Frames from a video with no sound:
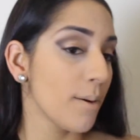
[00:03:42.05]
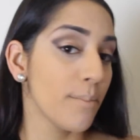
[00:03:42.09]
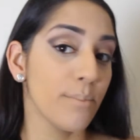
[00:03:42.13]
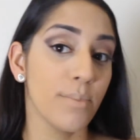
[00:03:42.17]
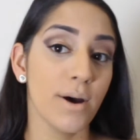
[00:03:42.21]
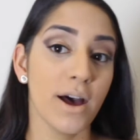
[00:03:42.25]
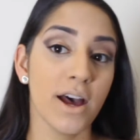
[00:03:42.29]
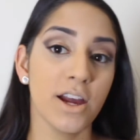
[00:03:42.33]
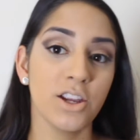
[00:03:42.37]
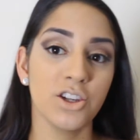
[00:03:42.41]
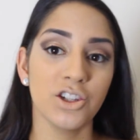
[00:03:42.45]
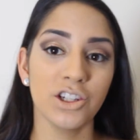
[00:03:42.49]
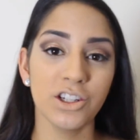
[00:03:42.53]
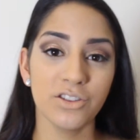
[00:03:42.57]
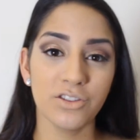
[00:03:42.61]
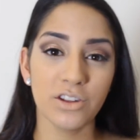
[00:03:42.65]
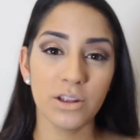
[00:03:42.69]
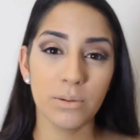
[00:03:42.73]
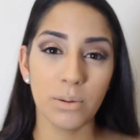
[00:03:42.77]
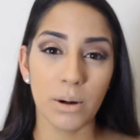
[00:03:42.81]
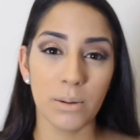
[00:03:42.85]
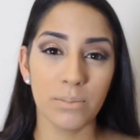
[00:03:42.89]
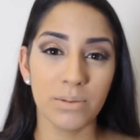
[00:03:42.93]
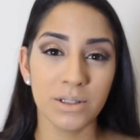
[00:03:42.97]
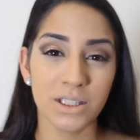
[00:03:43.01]
But just for
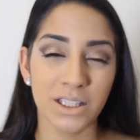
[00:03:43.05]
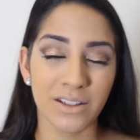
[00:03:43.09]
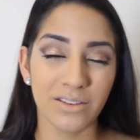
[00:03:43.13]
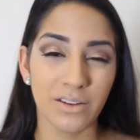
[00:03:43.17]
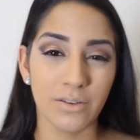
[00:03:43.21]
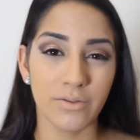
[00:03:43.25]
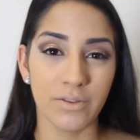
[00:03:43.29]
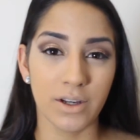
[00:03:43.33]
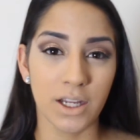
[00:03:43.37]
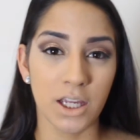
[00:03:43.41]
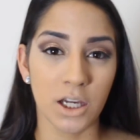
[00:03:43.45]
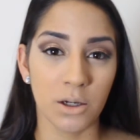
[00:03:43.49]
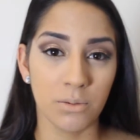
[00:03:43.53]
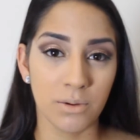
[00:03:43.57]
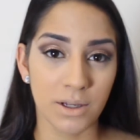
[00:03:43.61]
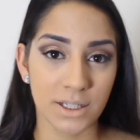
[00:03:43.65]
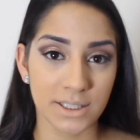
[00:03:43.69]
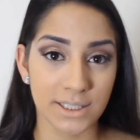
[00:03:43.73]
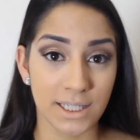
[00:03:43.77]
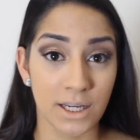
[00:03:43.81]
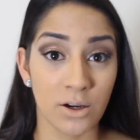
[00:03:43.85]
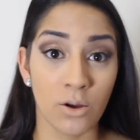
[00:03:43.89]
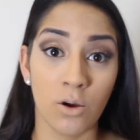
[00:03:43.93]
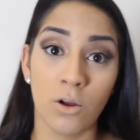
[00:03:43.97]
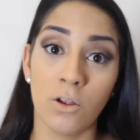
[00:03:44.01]
the purpose of the video,
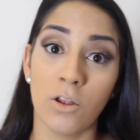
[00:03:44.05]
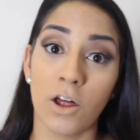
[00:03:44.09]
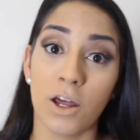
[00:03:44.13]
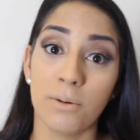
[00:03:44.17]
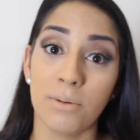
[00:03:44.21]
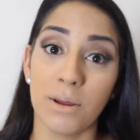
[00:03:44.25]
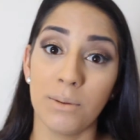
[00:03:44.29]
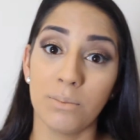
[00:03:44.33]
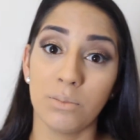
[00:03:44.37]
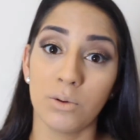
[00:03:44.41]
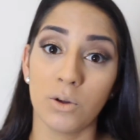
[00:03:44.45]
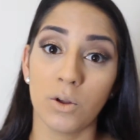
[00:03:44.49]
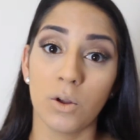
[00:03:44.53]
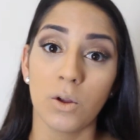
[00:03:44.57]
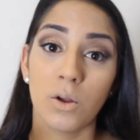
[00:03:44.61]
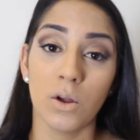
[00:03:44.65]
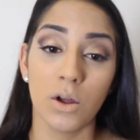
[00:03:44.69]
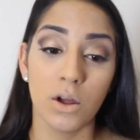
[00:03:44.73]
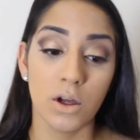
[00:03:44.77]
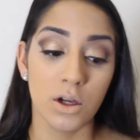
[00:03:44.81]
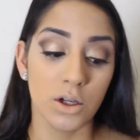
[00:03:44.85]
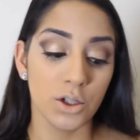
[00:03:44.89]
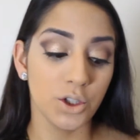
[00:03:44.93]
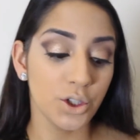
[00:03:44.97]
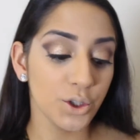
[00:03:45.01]
because I know a lot of people
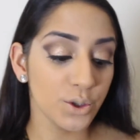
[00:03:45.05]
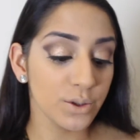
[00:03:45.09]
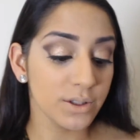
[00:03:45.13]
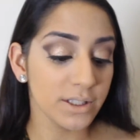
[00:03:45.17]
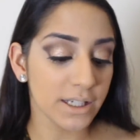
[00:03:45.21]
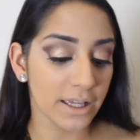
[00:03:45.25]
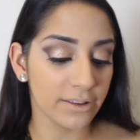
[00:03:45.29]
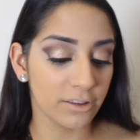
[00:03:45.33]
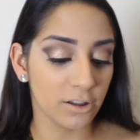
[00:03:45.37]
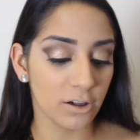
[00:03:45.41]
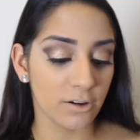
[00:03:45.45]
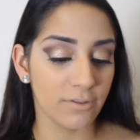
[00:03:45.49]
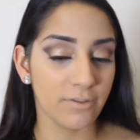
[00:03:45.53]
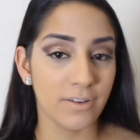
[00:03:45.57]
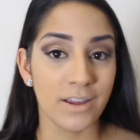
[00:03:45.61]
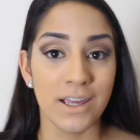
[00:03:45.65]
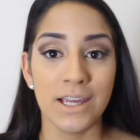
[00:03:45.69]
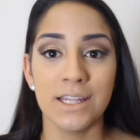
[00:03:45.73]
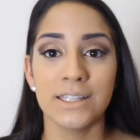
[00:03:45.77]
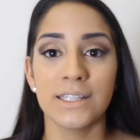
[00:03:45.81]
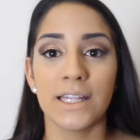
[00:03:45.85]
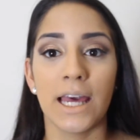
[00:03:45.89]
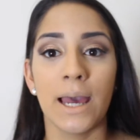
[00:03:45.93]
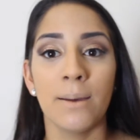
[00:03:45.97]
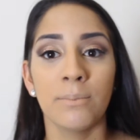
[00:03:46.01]
do set their
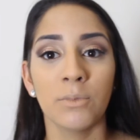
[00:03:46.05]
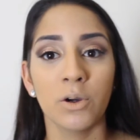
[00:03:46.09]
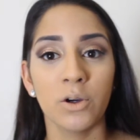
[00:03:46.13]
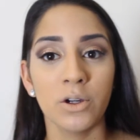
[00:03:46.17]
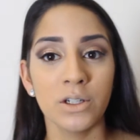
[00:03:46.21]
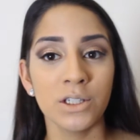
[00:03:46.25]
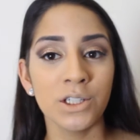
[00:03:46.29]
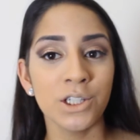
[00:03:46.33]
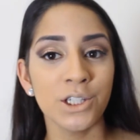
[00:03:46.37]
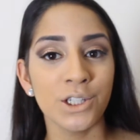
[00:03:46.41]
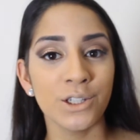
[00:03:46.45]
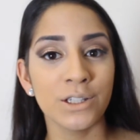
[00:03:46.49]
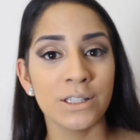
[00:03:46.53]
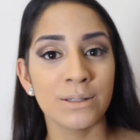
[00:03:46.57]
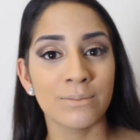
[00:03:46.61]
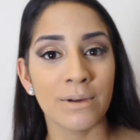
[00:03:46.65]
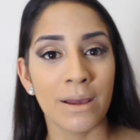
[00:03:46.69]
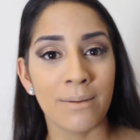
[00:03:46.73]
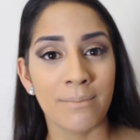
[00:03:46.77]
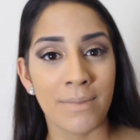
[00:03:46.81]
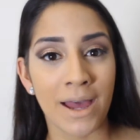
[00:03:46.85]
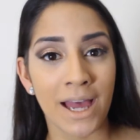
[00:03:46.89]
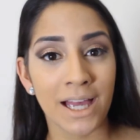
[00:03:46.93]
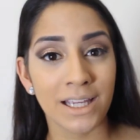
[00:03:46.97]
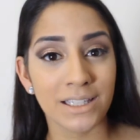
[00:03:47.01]
face, I'm going to use
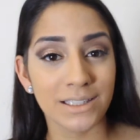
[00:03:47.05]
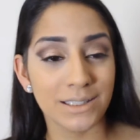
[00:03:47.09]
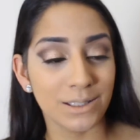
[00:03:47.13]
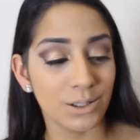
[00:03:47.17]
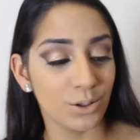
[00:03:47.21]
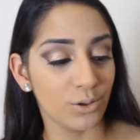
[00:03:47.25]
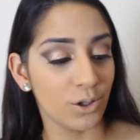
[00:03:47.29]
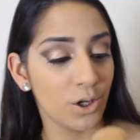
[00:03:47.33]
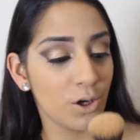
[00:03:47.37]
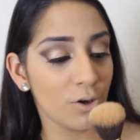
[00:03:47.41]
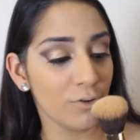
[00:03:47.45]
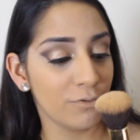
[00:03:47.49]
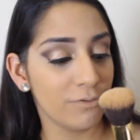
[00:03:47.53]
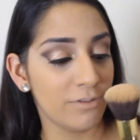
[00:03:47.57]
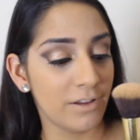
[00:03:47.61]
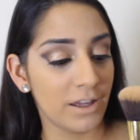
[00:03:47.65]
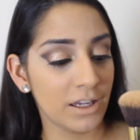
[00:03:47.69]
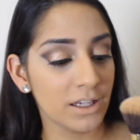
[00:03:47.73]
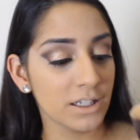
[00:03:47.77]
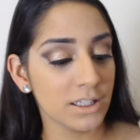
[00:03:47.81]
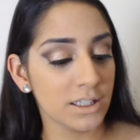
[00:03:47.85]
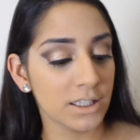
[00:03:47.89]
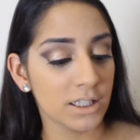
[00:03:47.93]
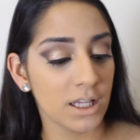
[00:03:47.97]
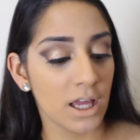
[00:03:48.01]
my MAC Studio
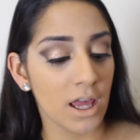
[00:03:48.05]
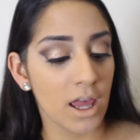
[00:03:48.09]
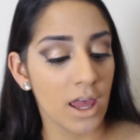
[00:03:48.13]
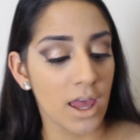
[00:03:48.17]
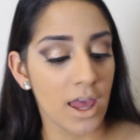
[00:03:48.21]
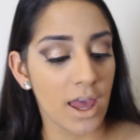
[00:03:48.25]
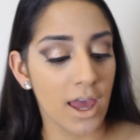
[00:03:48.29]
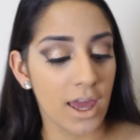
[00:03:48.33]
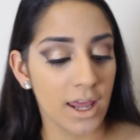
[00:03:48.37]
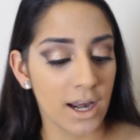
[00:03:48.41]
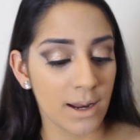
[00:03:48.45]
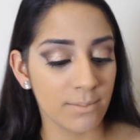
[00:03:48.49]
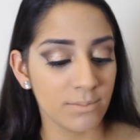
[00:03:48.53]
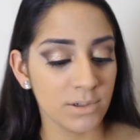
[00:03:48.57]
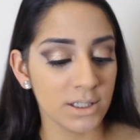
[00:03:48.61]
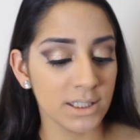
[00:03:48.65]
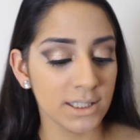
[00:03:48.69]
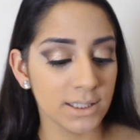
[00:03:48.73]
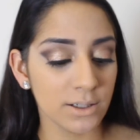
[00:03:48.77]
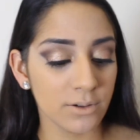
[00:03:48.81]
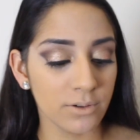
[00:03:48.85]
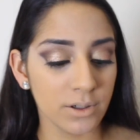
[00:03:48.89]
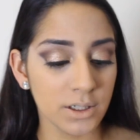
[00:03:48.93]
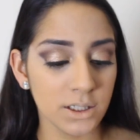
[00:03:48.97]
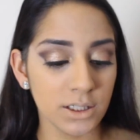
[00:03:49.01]
Fix, and I'm
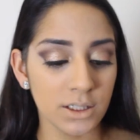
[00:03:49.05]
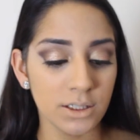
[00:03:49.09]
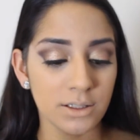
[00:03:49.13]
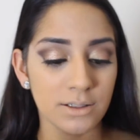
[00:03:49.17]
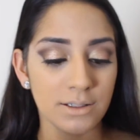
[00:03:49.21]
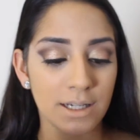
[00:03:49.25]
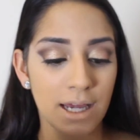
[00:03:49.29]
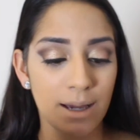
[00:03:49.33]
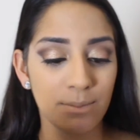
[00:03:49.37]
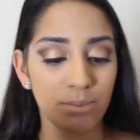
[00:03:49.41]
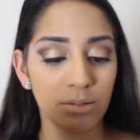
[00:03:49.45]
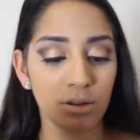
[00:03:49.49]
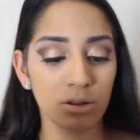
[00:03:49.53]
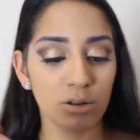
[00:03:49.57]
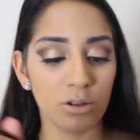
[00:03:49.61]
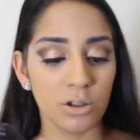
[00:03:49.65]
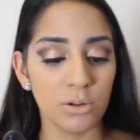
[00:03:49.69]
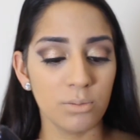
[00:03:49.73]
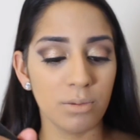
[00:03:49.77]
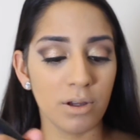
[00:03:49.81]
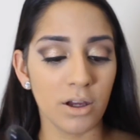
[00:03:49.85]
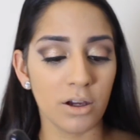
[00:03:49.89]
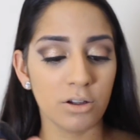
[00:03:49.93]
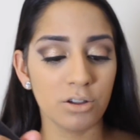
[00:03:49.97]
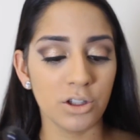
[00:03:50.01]
just going to dab a
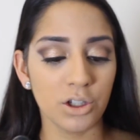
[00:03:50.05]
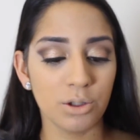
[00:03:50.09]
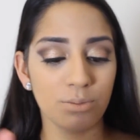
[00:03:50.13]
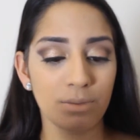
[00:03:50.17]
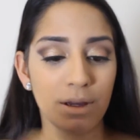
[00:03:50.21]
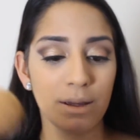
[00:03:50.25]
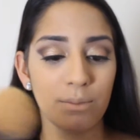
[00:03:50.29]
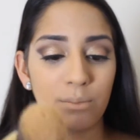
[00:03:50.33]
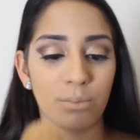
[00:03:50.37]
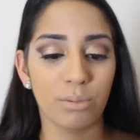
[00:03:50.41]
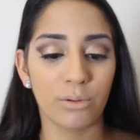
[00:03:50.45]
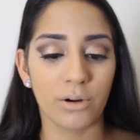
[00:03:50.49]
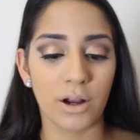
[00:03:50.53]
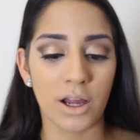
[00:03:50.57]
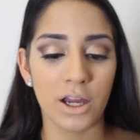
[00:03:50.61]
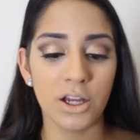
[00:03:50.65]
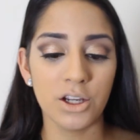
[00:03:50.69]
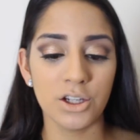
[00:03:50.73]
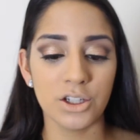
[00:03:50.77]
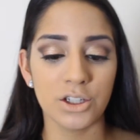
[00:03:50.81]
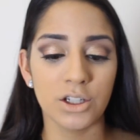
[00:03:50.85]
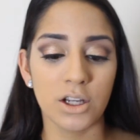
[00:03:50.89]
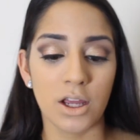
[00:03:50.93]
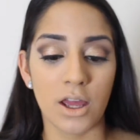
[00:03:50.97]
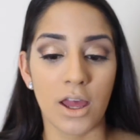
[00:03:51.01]
little bit onto my
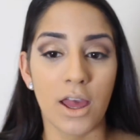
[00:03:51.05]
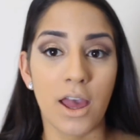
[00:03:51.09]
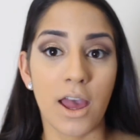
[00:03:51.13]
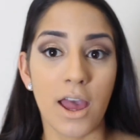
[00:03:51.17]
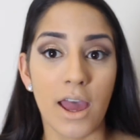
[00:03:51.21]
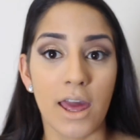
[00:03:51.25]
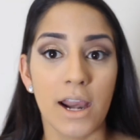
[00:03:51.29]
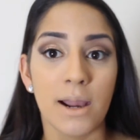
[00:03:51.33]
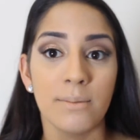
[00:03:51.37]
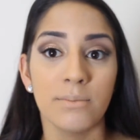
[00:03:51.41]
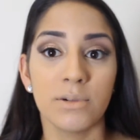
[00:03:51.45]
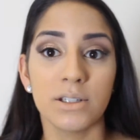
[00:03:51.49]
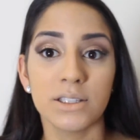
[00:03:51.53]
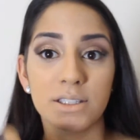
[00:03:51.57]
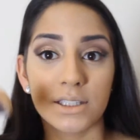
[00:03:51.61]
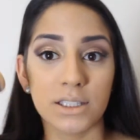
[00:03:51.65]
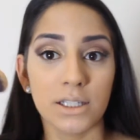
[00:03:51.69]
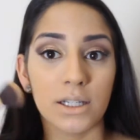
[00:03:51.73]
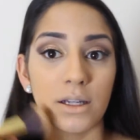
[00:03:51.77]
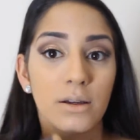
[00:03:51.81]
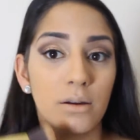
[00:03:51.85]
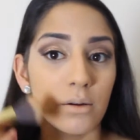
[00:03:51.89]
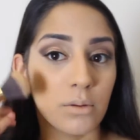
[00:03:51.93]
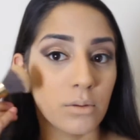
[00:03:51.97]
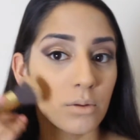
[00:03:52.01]
brush, and I'm just going
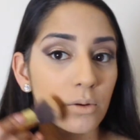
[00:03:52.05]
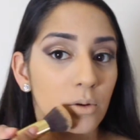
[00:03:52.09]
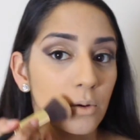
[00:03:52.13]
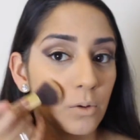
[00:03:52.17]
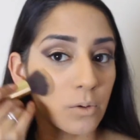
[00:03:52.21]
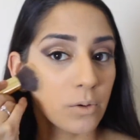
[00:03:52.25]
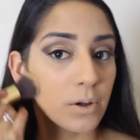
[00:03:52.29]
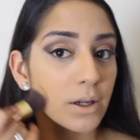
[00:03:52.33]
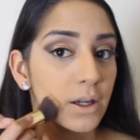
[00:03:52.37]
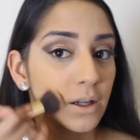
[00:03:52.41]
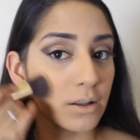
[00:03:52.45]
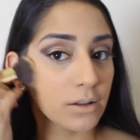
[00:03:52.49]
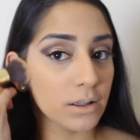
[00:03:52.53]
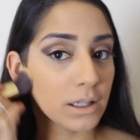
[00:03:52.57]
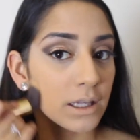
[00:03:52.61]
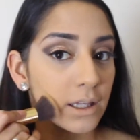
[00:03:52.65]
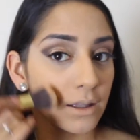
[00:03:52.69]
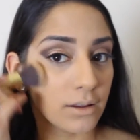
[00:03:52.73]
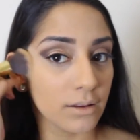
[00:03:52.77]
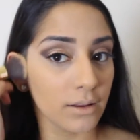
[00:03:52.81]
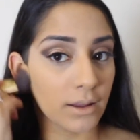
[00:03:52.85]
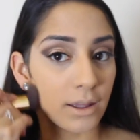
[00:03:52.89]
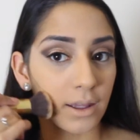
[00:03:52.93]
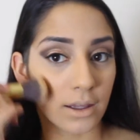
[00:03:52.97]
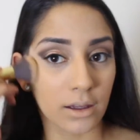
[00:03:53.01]
to
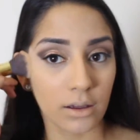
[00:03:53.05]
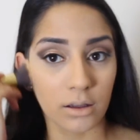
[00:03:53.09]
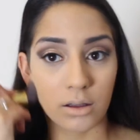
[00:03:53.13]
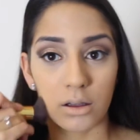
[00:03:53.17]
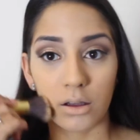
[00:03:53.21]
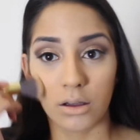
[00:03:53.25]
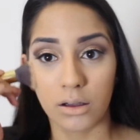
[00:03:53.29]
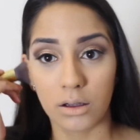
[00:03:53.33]
quickly like